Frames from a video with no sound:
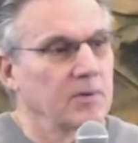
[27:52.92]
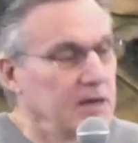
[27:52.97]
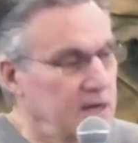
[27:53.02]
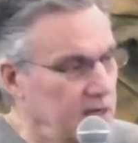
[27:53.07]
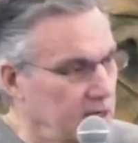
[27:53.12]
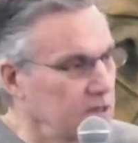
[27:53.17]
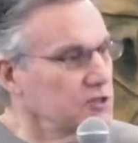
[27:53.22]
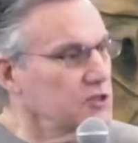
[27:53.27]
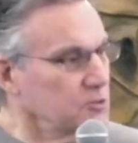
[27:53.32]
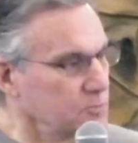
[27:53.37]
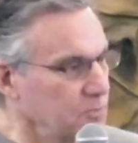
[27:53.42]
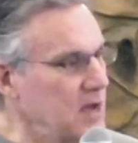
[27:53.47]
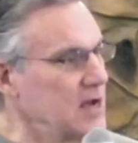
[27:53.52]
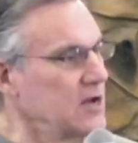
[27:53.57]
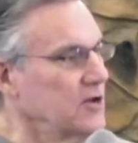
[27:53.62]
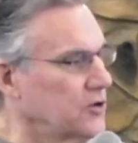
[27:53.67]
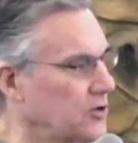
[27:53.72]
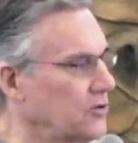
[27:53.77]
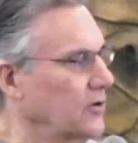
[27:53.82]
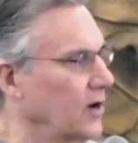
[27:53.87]
But he can
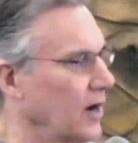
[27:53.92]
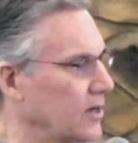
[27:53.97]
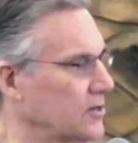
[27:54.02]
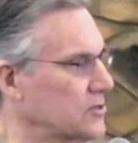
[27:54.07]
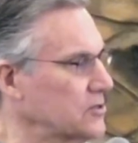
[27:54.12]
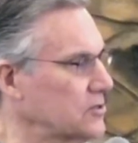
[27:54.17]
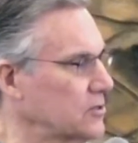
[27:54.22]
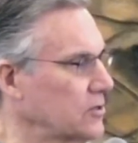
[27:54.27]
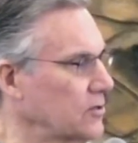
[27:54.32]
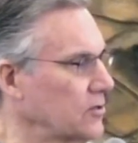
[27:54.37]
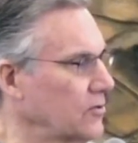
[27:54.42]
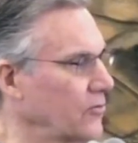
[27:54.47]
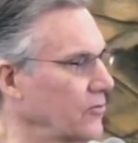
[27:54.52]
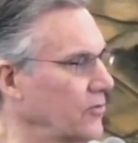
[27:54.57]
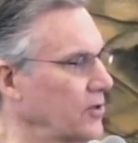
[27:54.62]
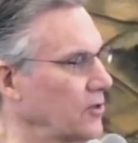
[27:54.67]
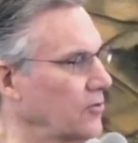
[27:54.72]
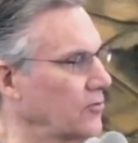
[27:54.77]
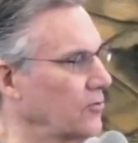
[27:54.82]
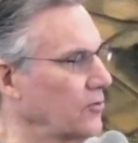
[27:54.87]
speak to us
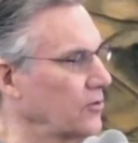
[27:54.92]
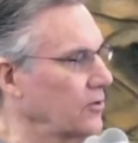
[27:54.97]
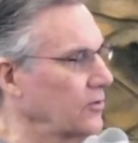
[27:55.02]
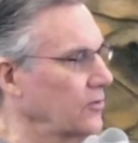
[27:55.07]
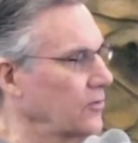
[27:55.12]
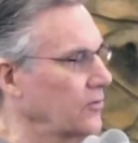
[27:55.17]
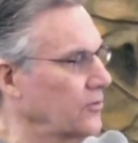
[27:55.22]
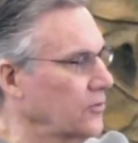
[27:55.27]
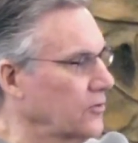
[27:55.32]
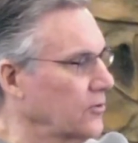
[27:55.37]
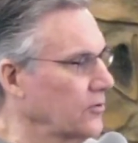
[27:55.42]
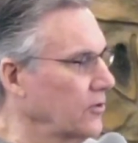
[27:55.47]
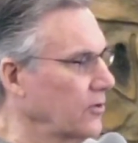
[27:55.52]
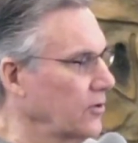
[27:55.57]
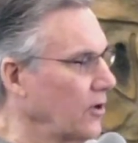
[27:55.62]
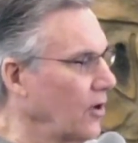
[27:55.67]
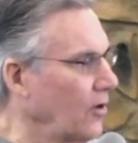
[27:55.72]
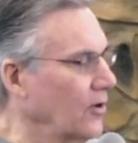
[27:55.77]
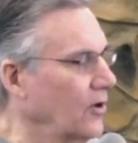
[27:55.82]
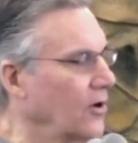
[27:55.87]
either through
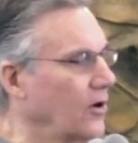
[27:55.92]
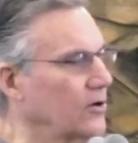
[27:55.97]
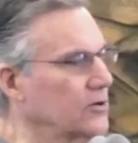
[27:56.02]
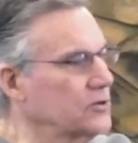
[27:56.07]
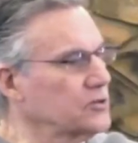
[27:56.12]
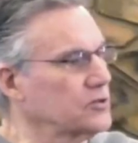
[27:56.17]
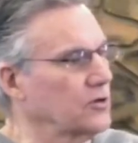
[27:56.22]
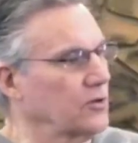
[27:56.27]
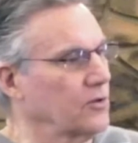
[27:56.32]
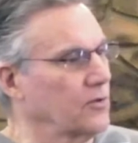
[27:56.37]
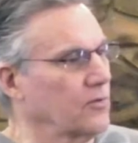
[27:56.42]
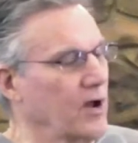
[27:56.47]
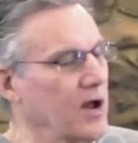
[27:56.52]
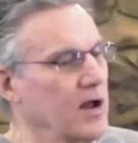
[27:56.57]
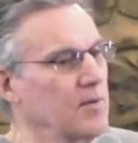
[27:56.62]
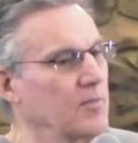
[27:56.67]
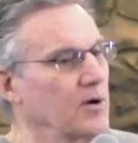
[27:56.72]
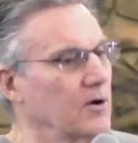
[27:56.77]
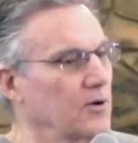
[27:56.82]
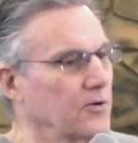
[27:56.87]
the Logos or the
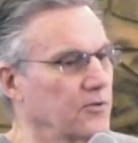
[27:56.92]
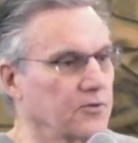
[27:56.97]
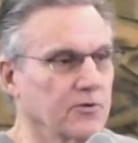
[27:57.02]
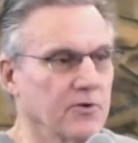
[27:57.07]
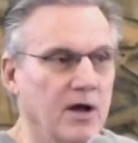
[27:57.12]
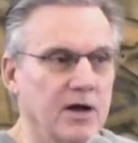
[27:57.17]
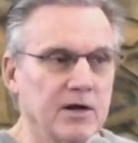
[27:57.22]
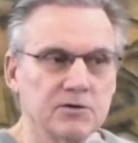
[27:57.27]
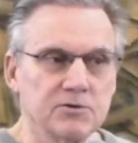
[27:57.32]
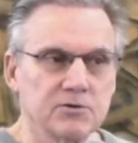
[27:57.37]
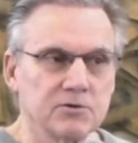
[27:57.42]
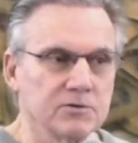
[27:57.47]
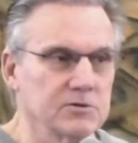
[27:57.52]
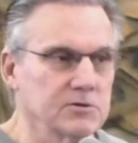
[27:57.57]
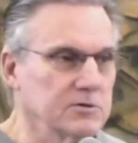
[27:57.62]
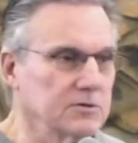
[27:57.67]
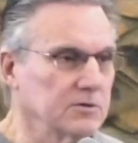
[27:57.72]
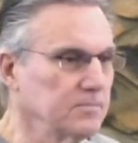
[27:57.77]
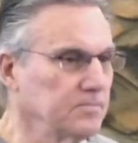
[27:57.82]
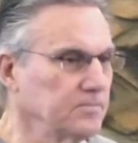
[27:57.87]
Rhema or through
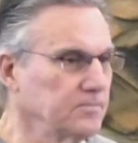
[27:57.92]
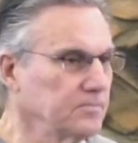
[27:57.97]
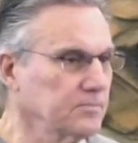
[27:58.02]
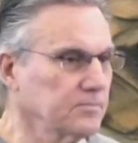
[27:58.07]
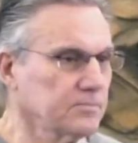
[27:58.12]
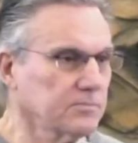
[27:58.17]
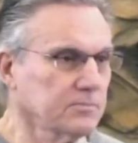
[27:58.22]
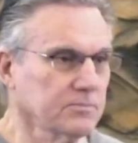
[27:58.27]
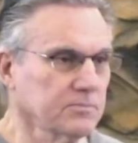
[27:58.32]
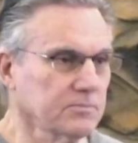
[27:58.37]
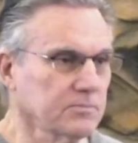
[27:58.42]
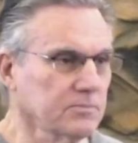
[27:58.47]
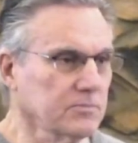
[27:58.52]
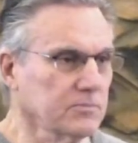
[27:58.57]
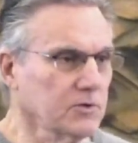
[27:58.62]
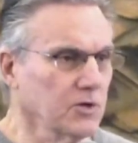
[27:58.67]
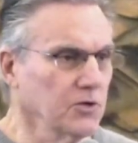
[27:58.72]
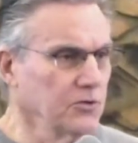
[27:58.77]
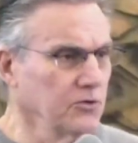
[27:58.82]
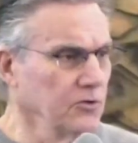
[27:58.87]
angels,
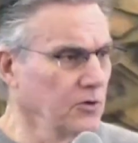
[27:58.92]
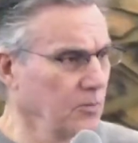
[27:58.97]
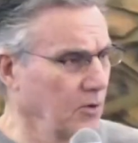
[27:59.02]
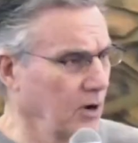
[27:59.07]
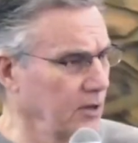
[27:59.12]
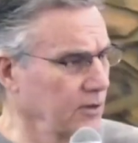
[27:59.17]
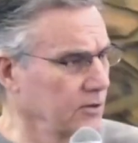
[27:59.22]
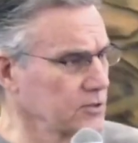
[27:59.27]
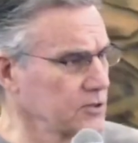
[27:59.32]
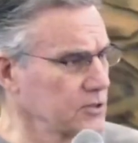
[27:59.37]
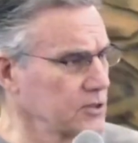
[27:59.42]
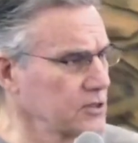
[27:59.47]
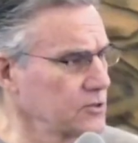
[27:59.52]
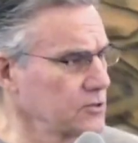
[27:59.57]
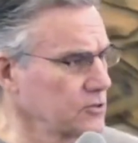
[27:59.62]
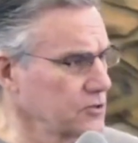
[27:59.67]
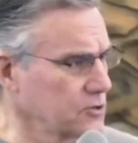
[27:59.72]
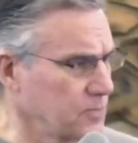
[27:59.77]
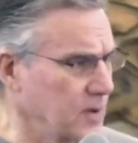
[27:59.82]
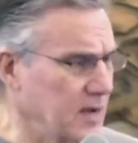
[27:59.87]
through a brother or
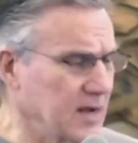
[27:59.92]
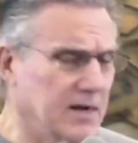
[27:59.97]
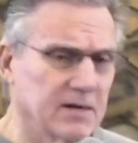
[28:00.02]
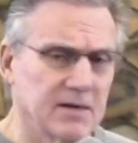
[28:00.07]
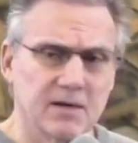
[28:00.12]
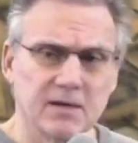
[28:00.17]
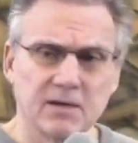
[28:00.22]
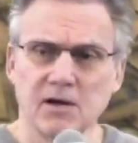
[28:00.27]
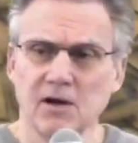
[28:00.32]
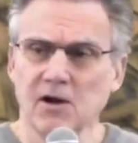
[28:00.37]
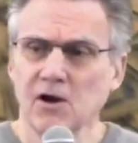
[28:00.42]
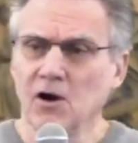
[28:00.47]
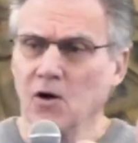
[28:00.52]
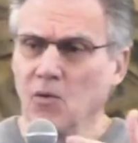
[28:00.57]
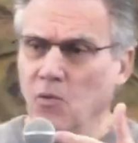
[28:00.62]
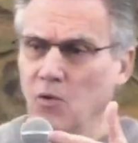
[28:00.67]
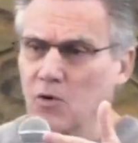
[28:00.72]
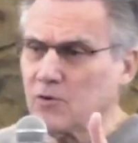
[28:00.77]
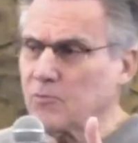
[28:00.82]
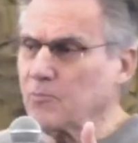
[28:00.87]
sister speaking in
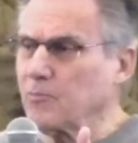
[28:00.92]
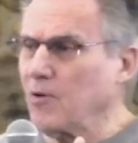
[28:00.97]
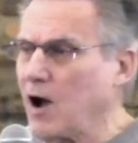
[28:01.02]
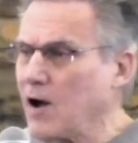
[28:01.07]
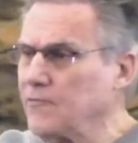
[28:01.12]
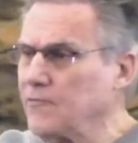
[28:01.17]
a word of